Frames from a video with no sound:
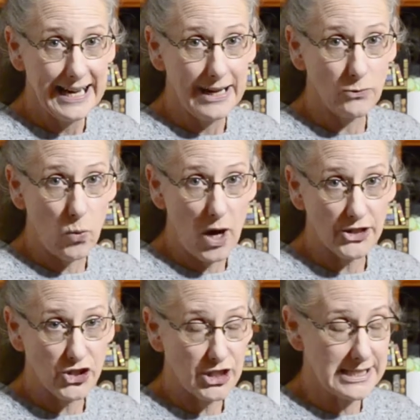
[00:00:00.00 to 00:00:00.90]
and
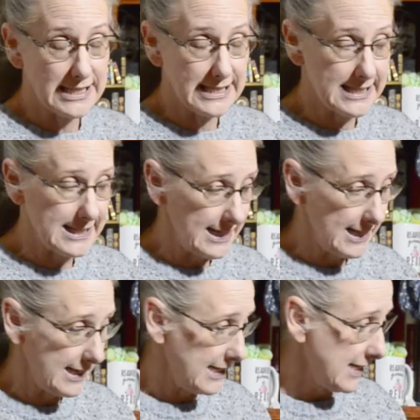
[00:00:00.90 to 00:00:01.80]
watching to
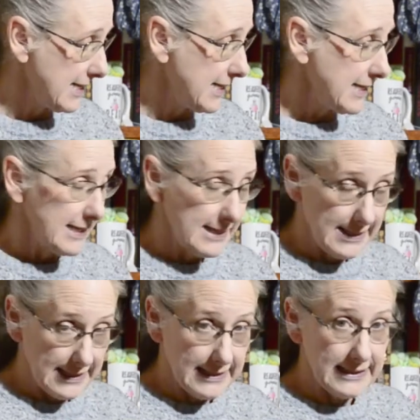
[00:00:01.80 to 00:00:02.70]
see
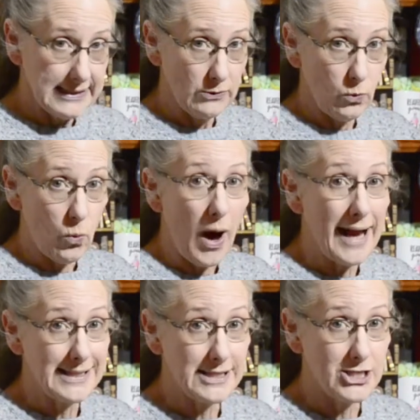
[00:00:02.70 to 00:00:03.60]
why
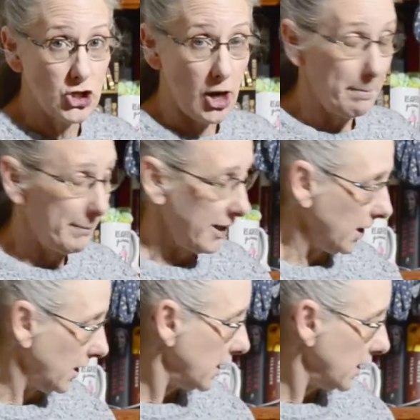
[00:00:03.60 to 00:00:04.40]
it's jumping.